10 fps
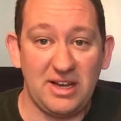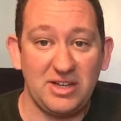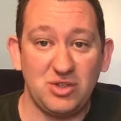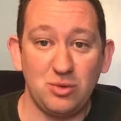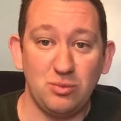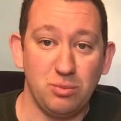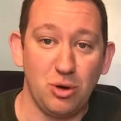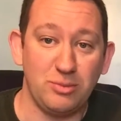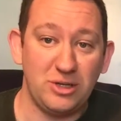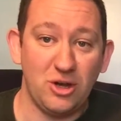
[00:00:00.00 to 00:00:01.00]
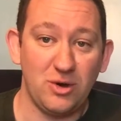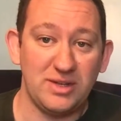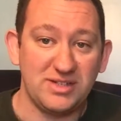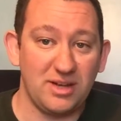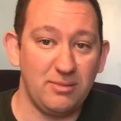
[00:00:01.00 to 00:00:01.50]
As you probably
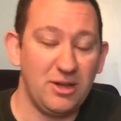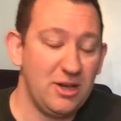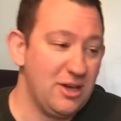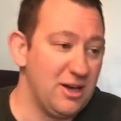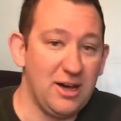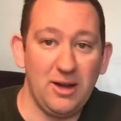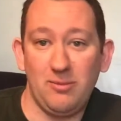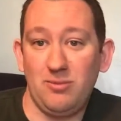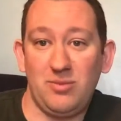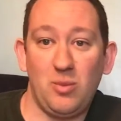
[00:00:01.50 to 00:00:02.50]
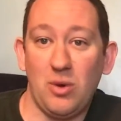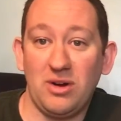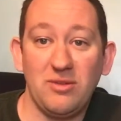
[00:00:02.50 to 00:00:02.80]
noticed, I'm wearing